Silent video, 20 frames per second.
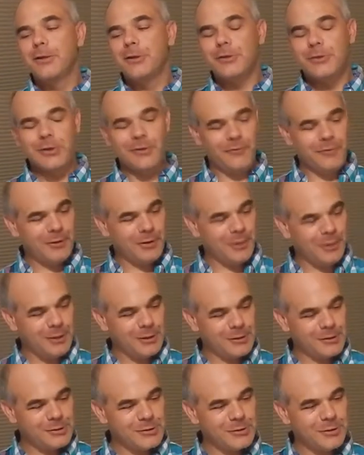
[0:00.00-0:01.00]
so if you're going
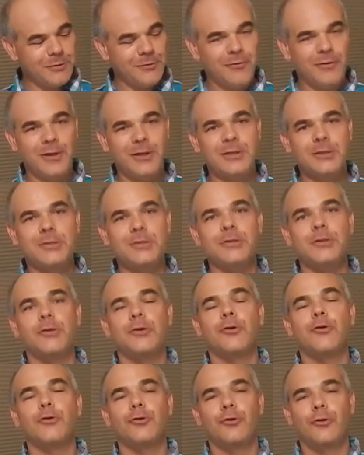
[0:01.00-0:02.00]
to serve this
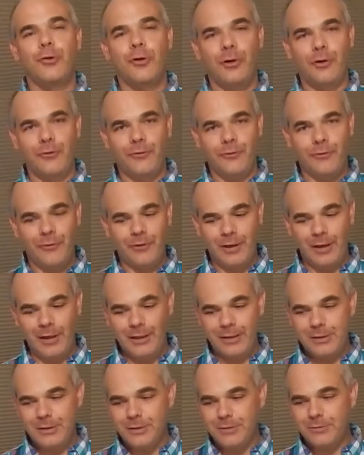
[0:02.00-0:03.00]
to your
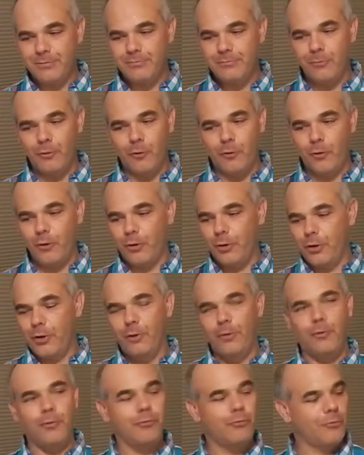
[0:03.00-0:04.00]
friends, or
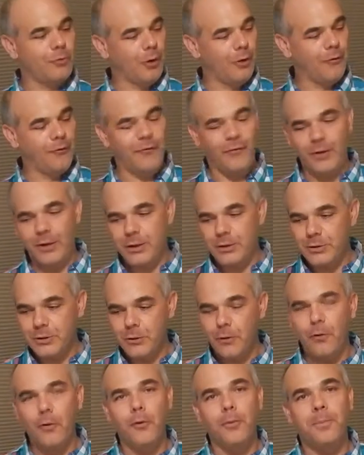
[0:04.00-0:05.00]
you don't finish the
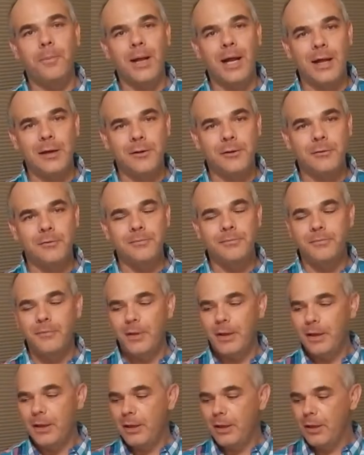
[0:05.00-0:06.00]
whole bottle,
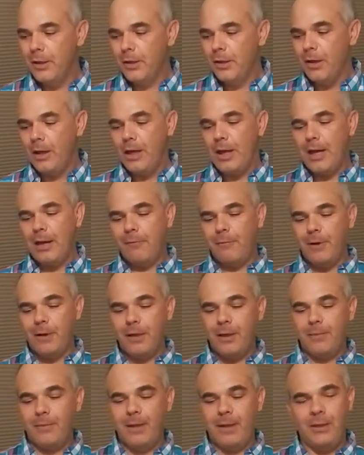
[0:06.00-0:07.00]
I
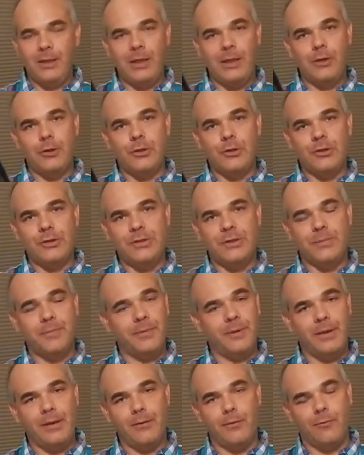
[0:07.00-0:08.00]
recommend that you just
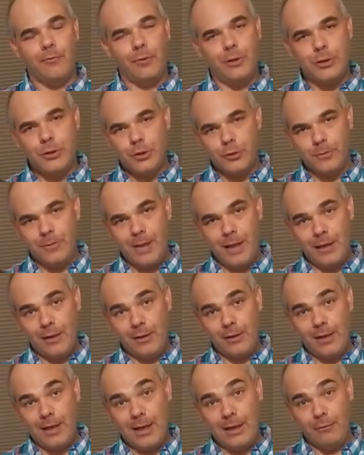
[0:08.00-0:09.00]
simply rinse your
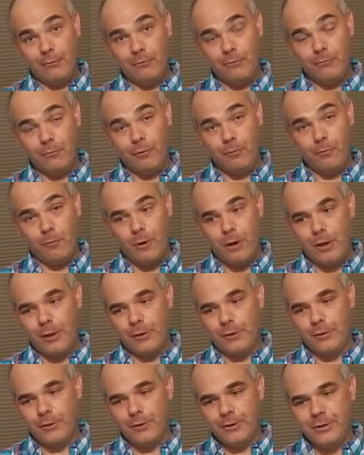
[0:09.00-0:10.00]
bottle out with
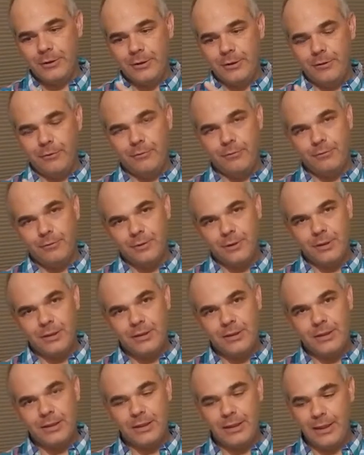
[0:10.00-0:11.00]
water until
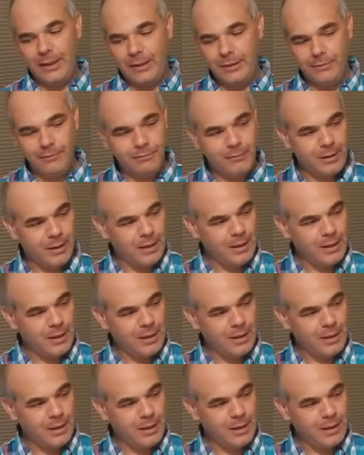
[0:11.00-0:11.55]
it's clean,